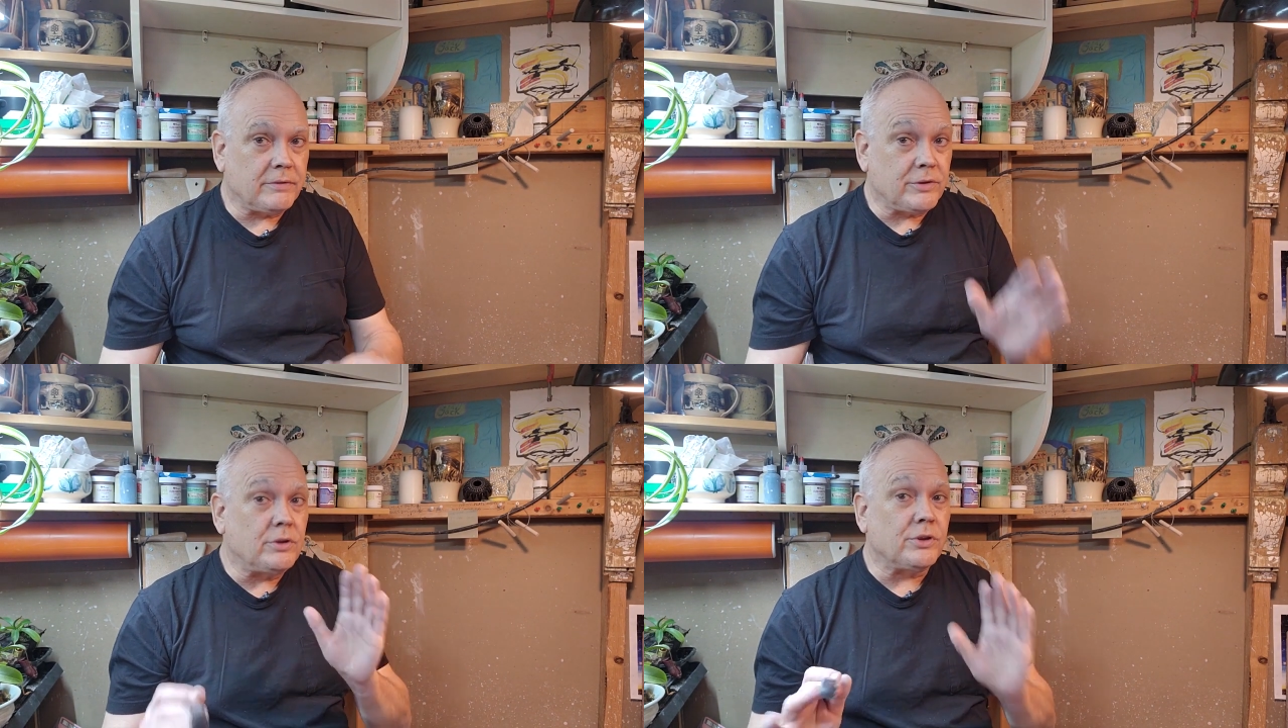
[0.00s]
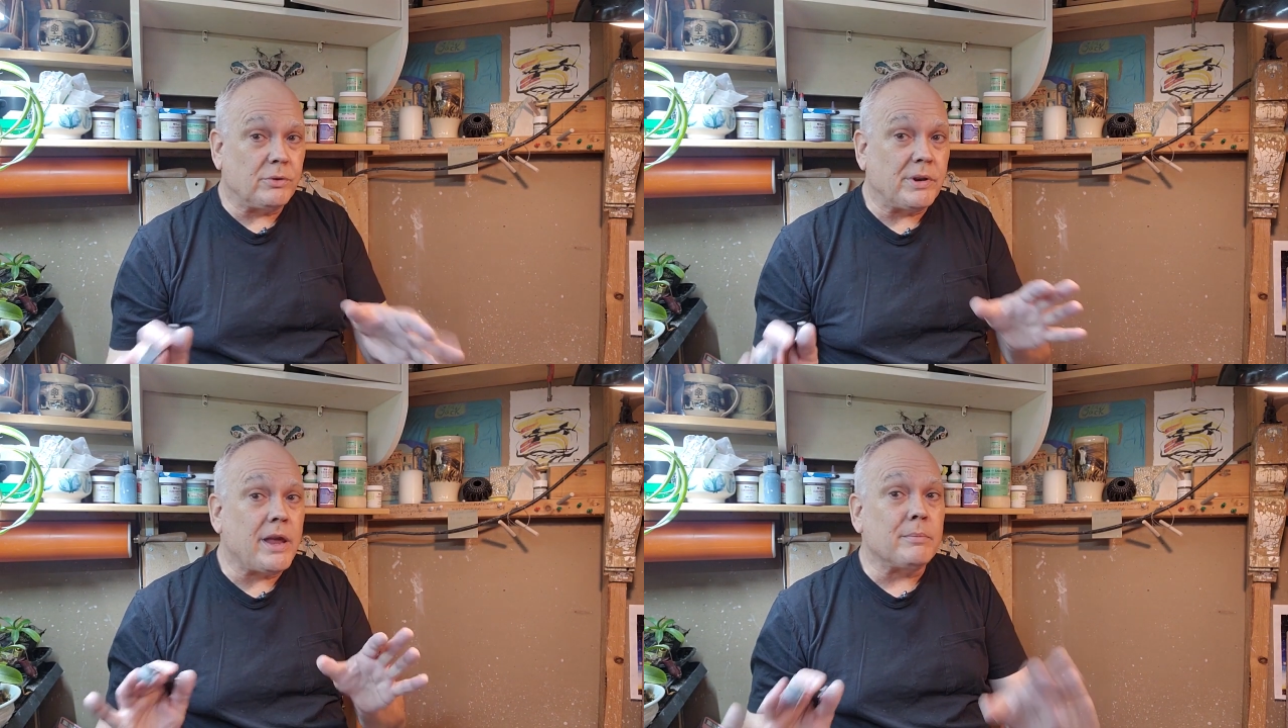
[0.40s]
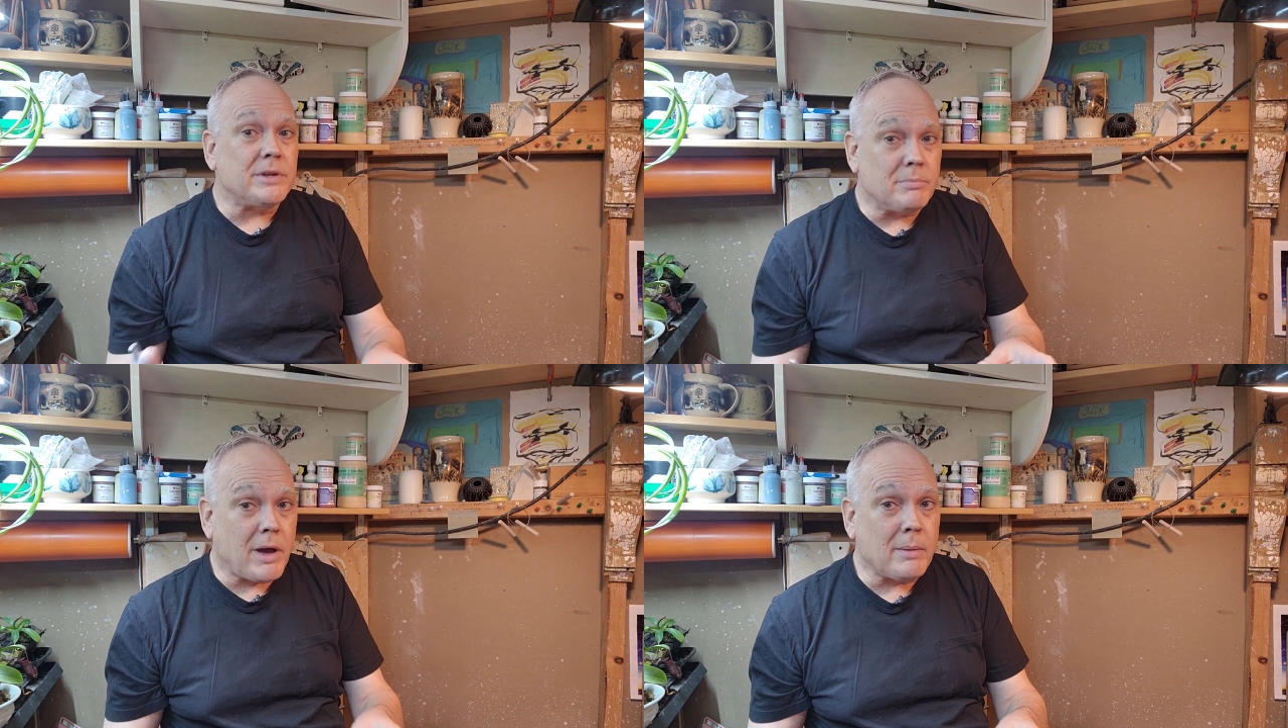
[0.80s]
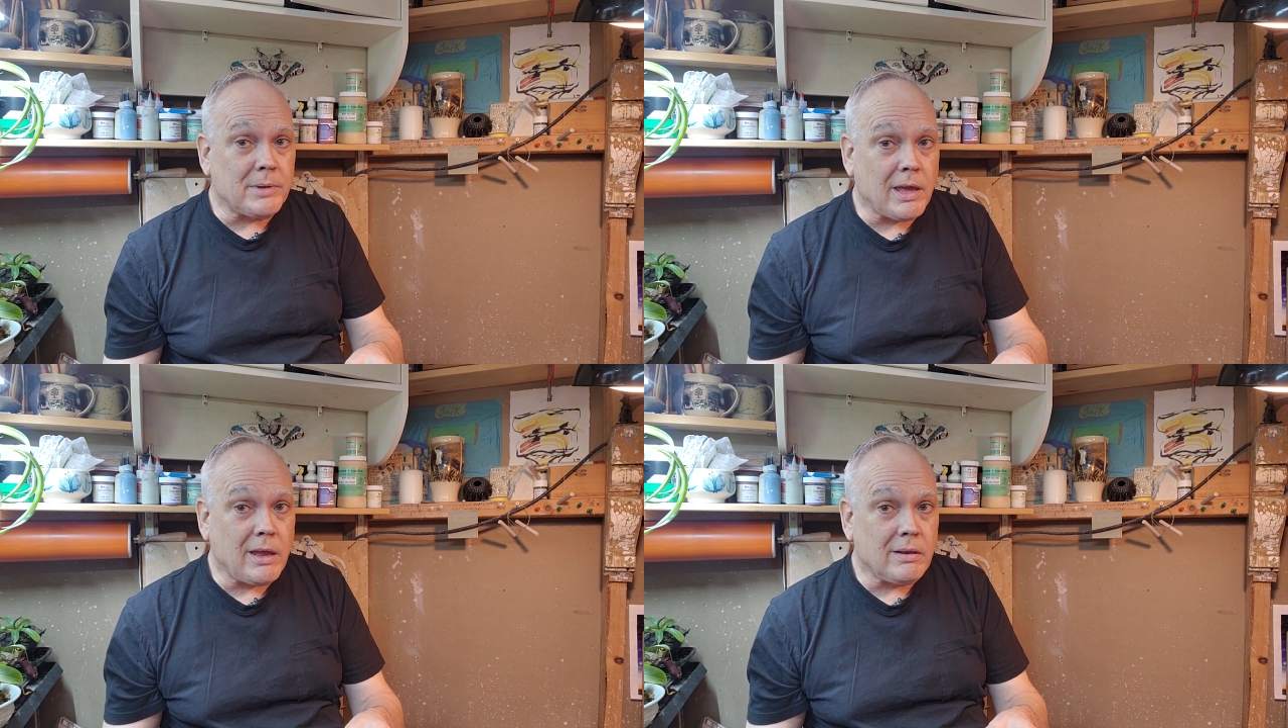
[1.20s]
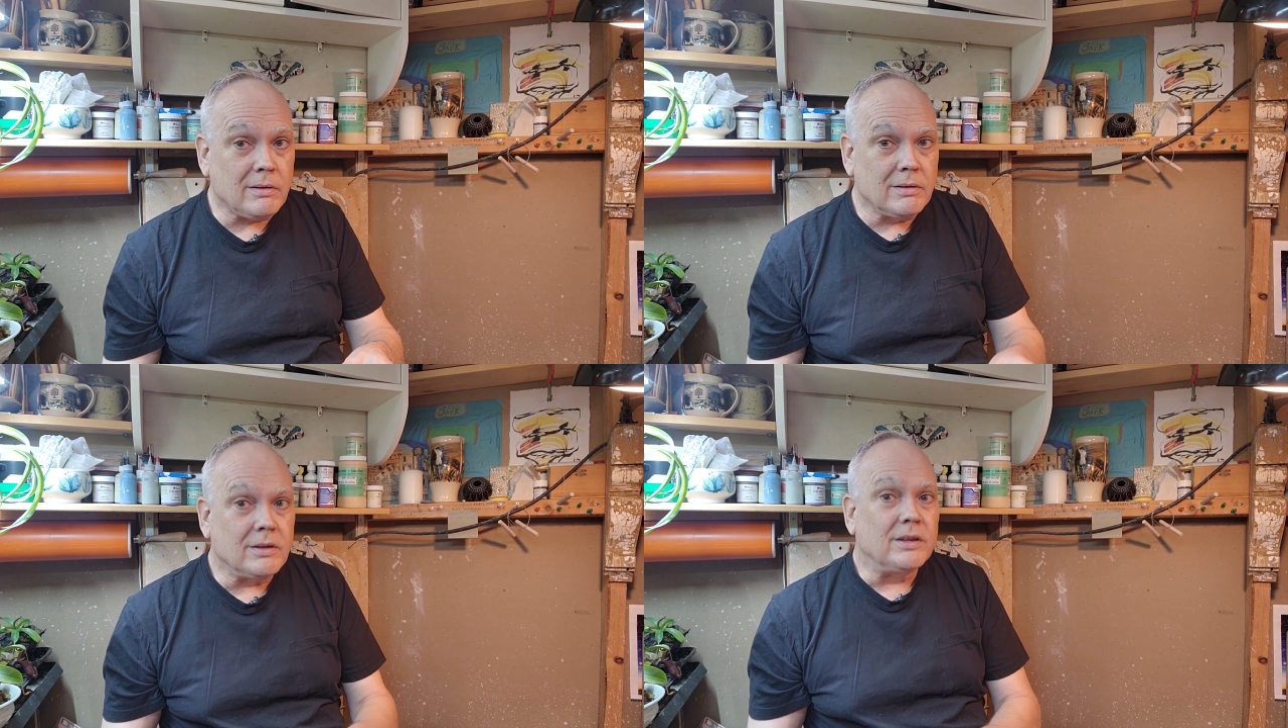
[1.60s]
Like if you can do an empty pop can,
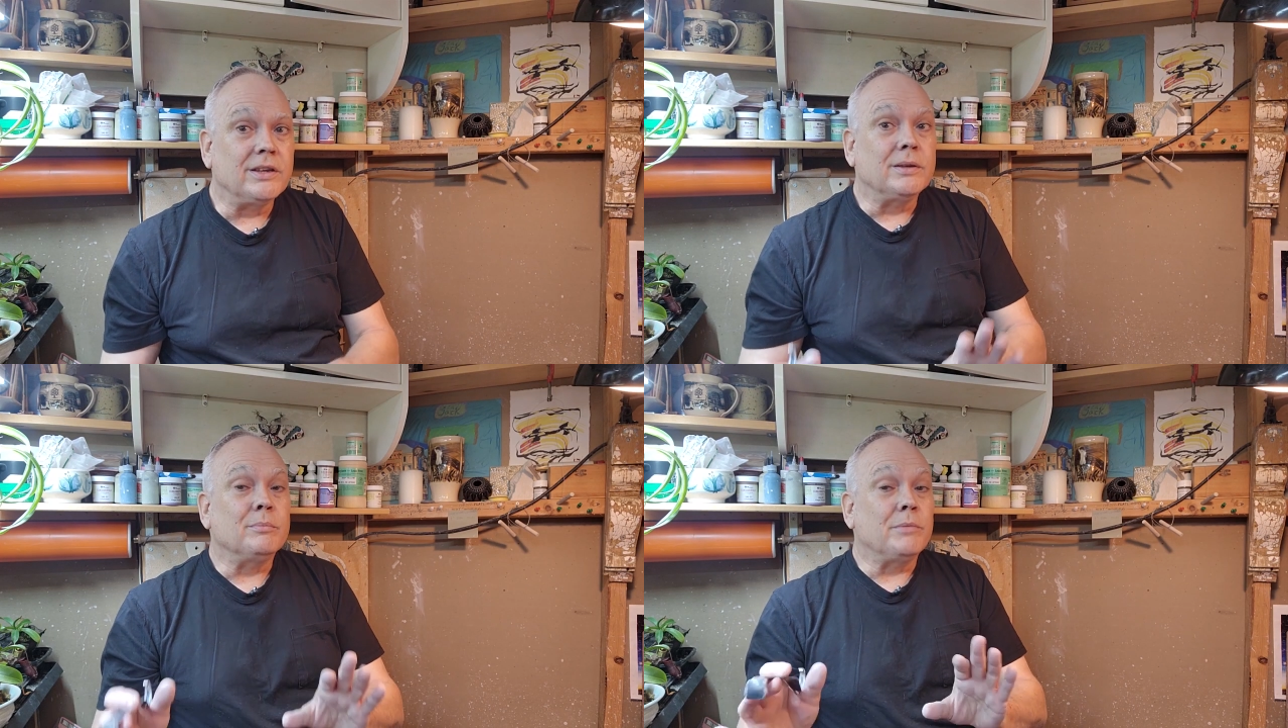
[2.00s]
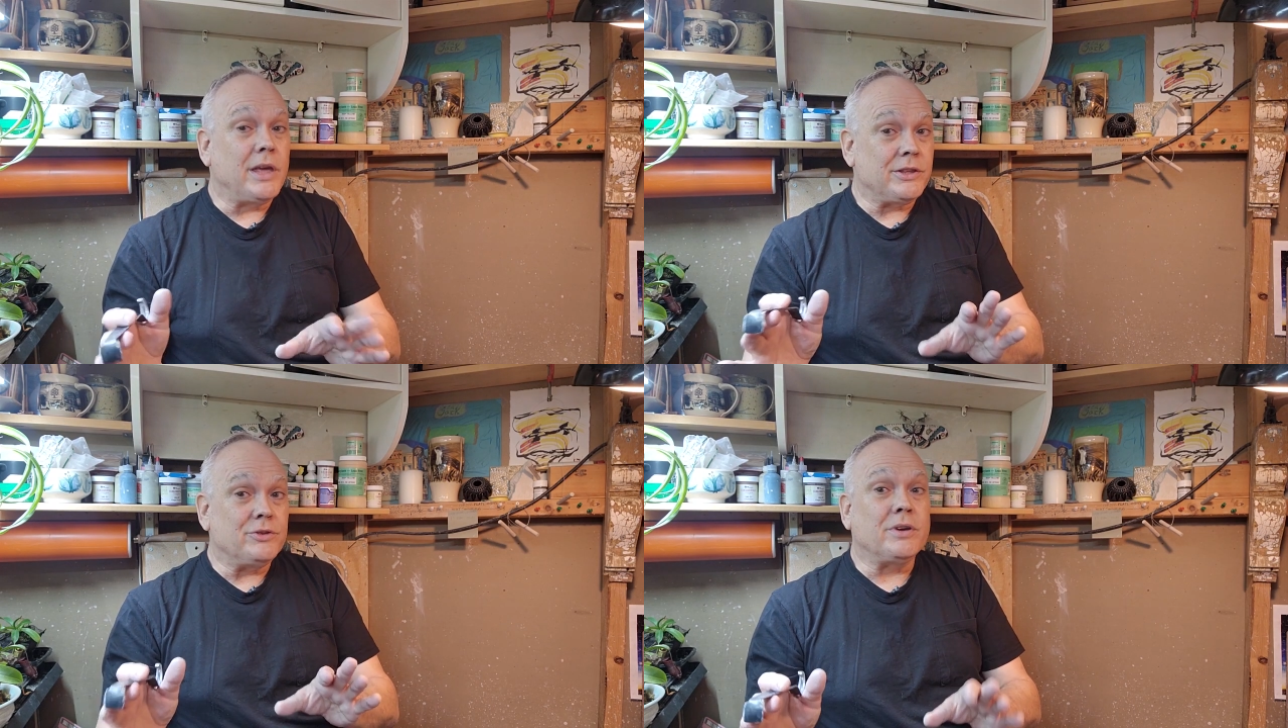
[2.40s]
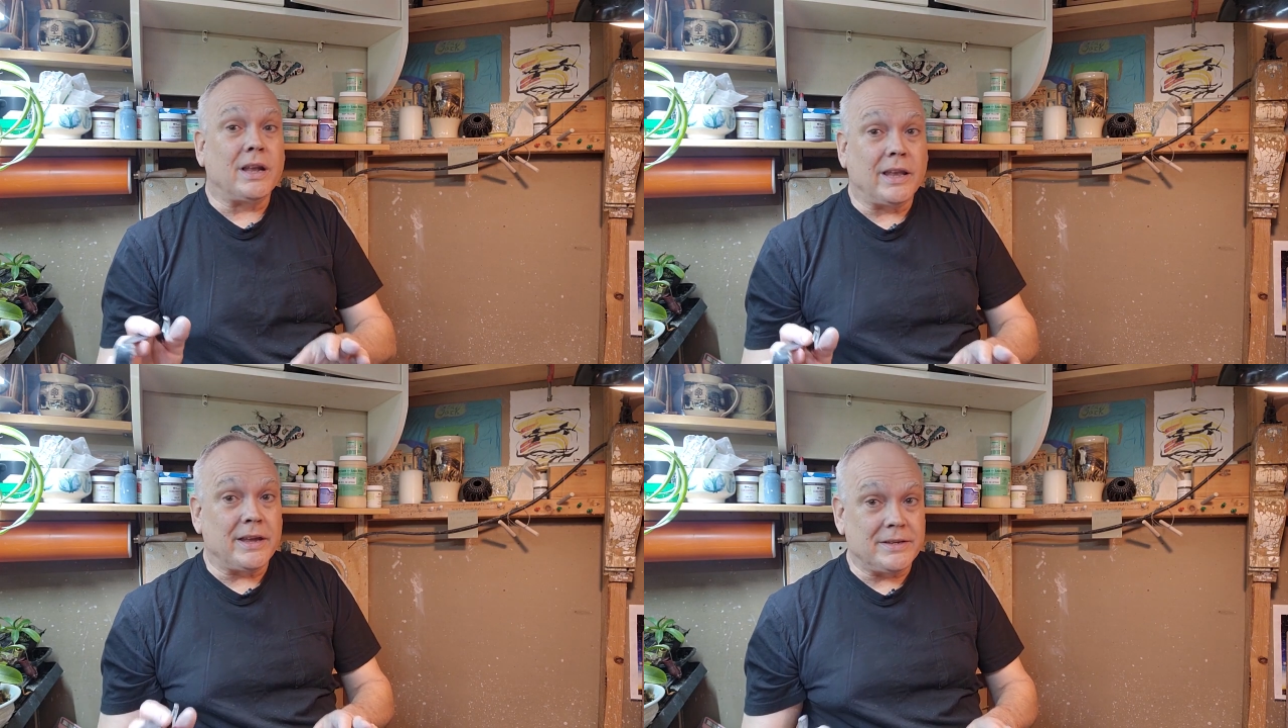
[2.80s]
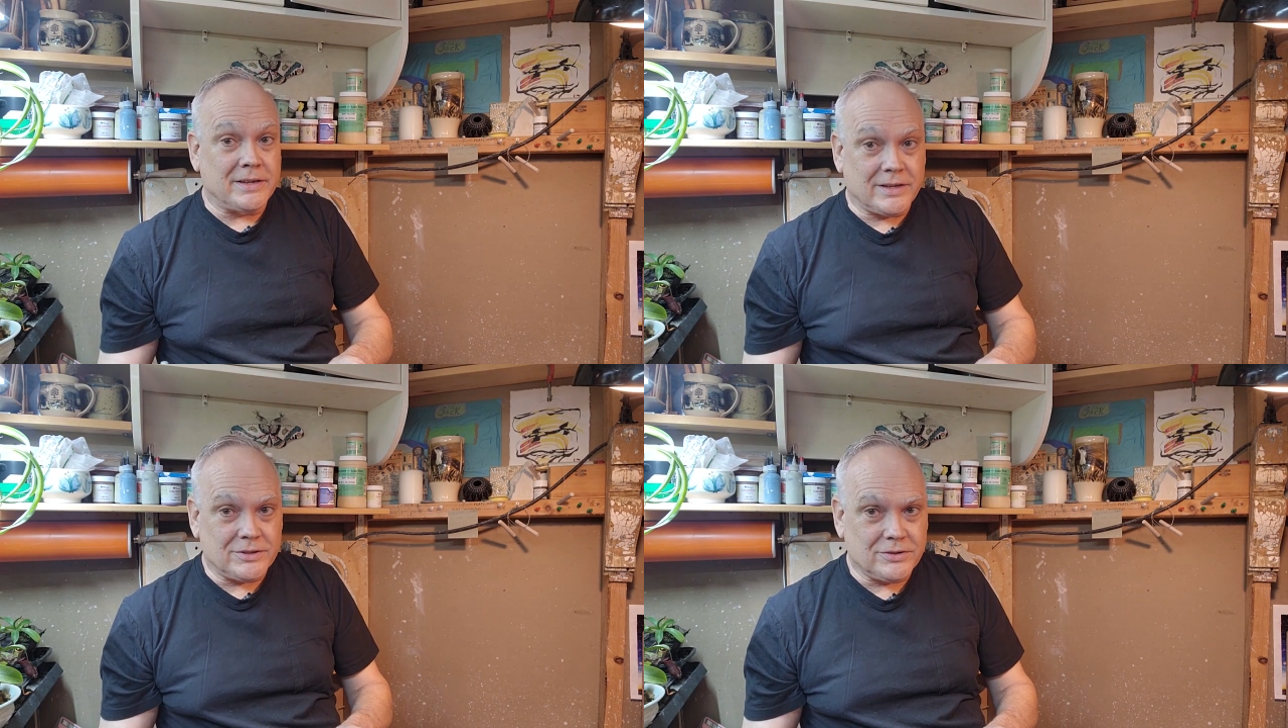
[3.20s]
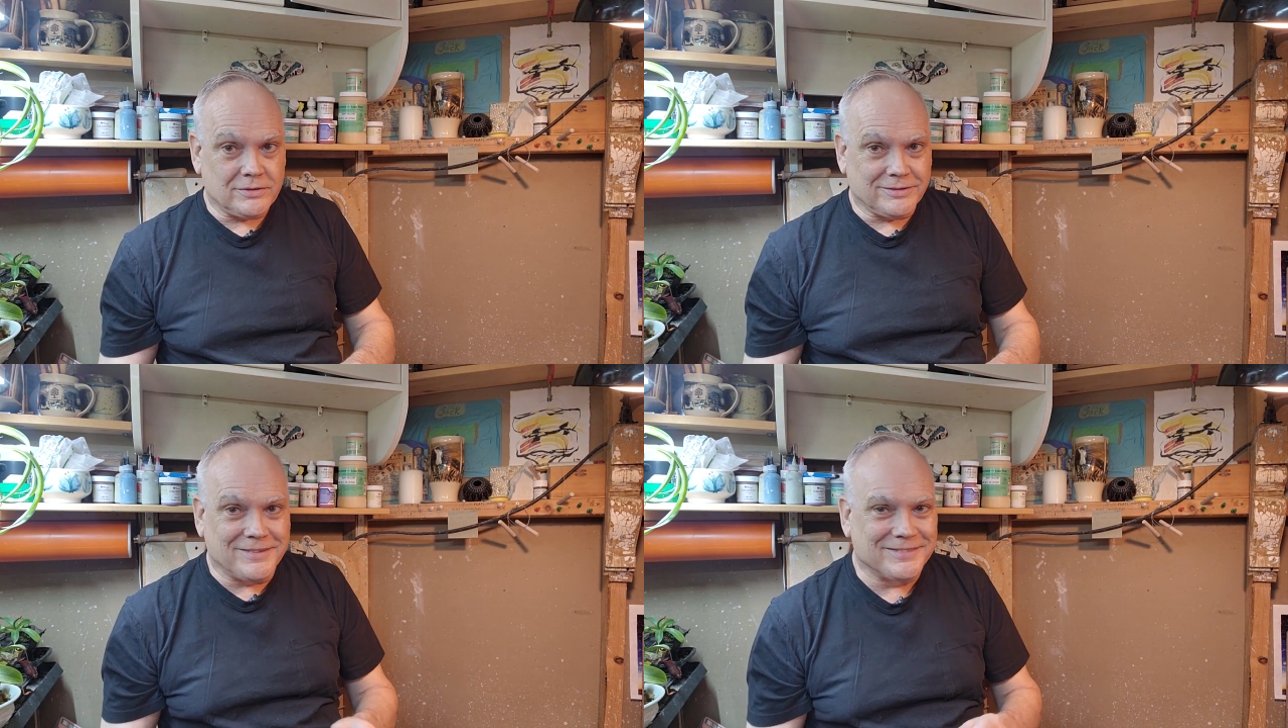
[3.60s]
man, you got a light
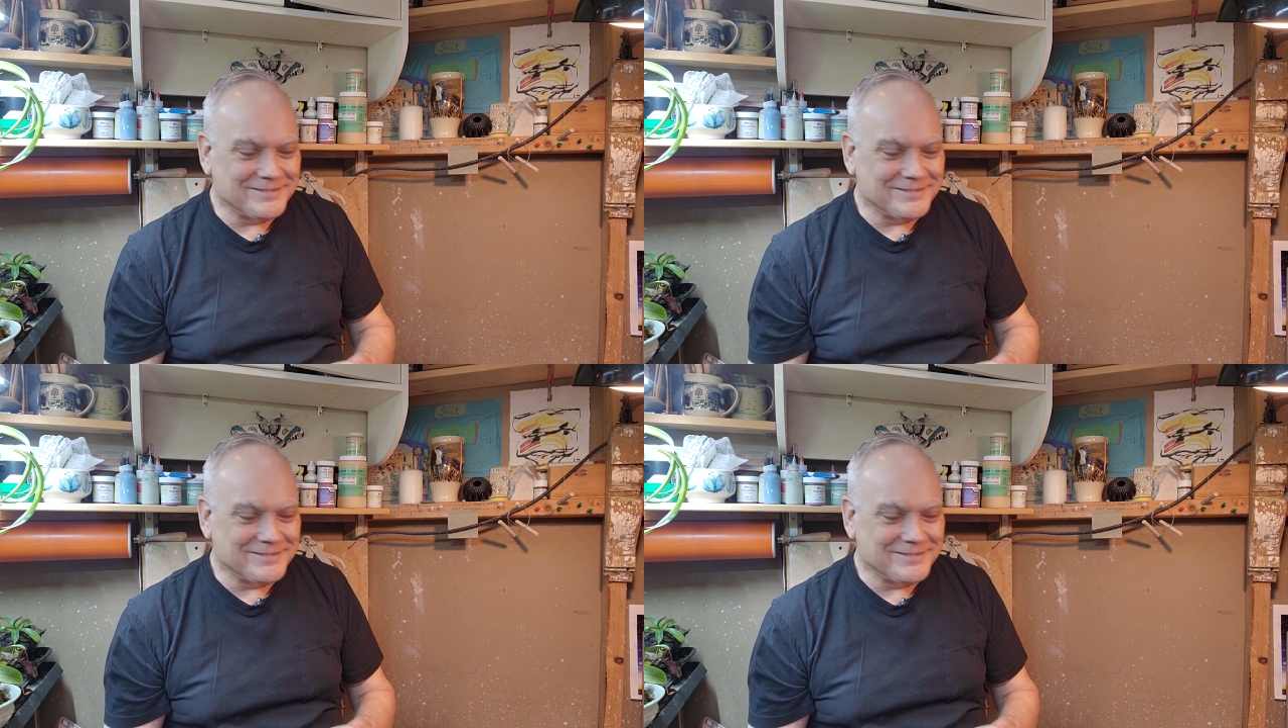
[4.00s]
touch.